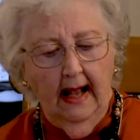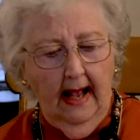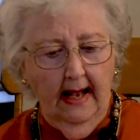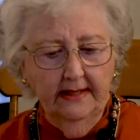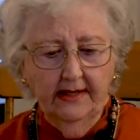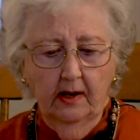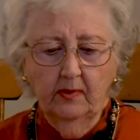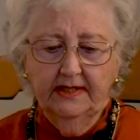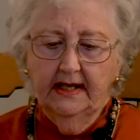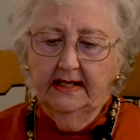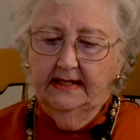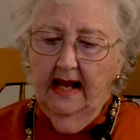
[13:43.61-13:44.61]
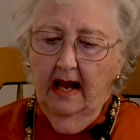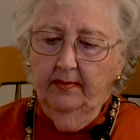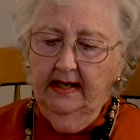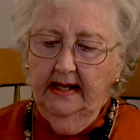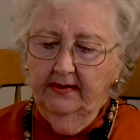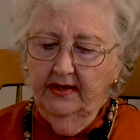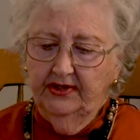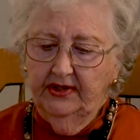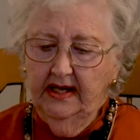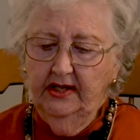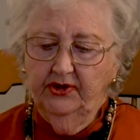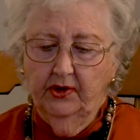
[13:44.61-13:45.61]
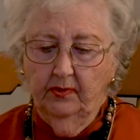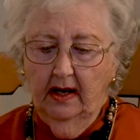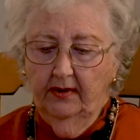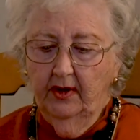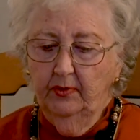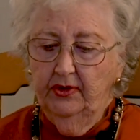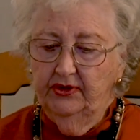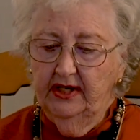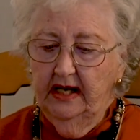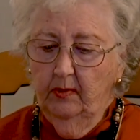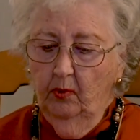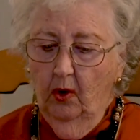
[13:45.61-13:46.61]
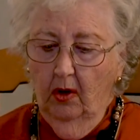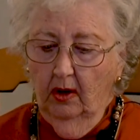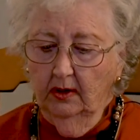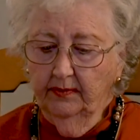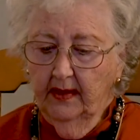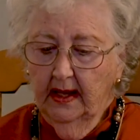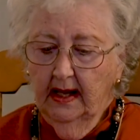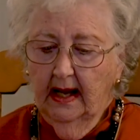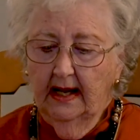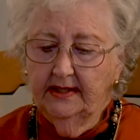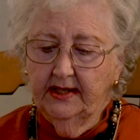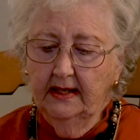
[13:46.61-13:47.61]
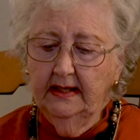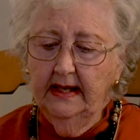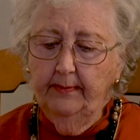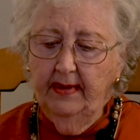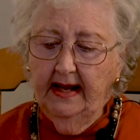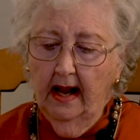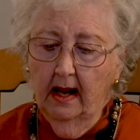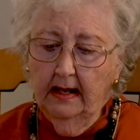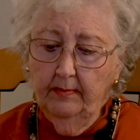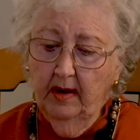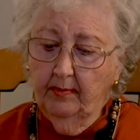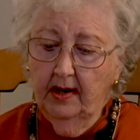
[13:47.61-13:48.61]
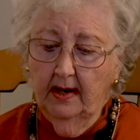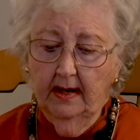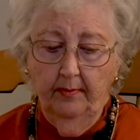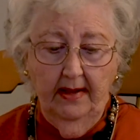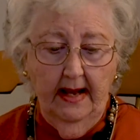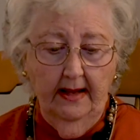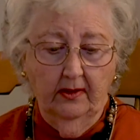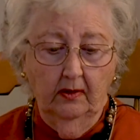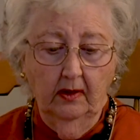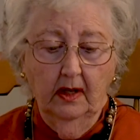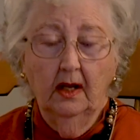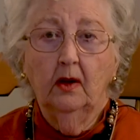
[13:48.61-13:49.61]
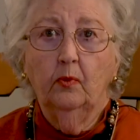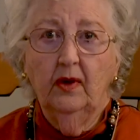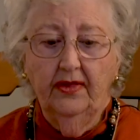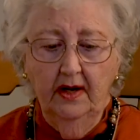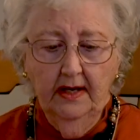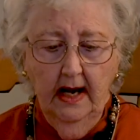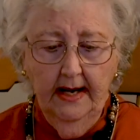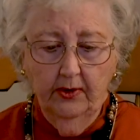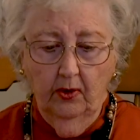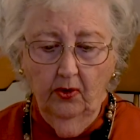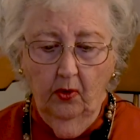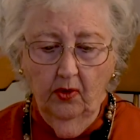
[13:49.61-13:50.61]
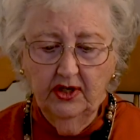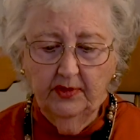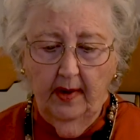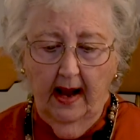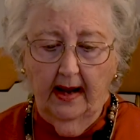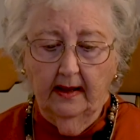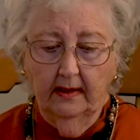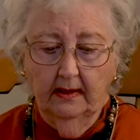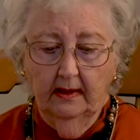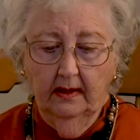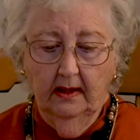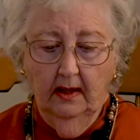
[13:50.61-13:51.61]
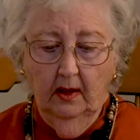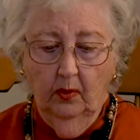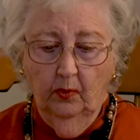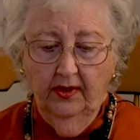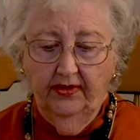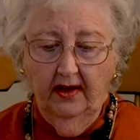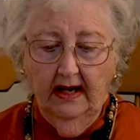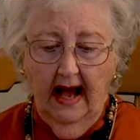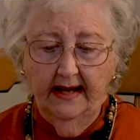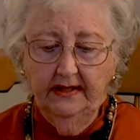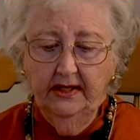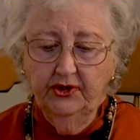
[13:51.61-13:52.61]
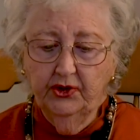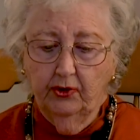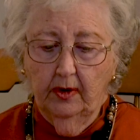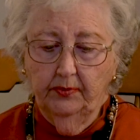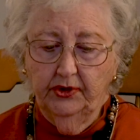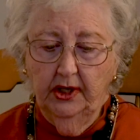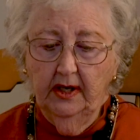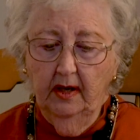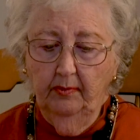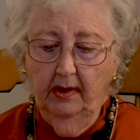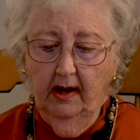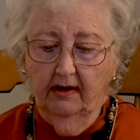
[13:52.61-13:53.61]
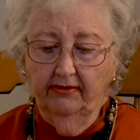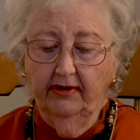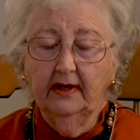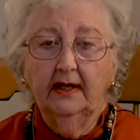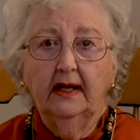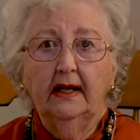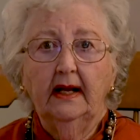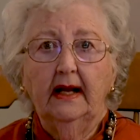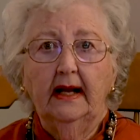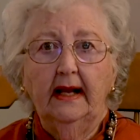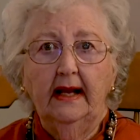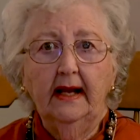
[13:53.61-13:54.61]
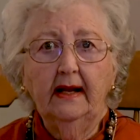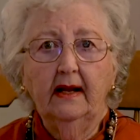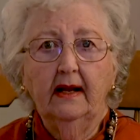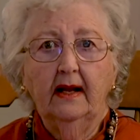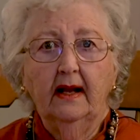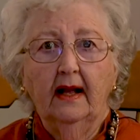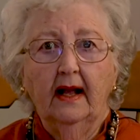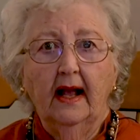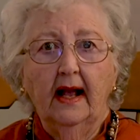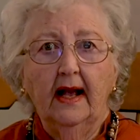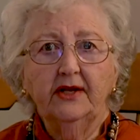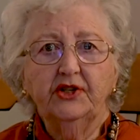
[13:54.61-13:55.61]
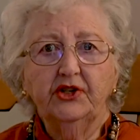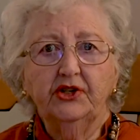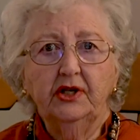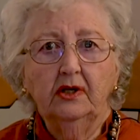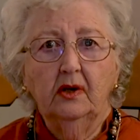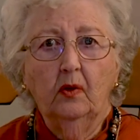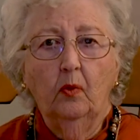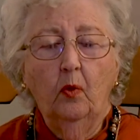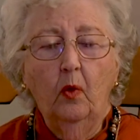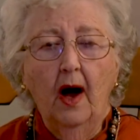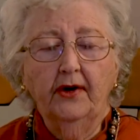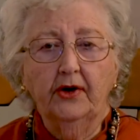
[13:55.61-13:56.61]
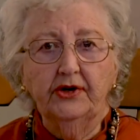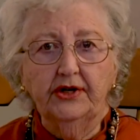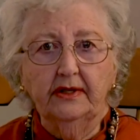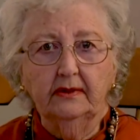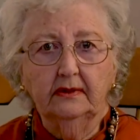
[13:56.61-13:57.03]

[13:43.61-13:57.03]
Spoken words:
As I was examining the scenes around the museum wall, I suddenly came upon a panel with a knight on horseback, with a Latin inscription above, Hic est Wadard,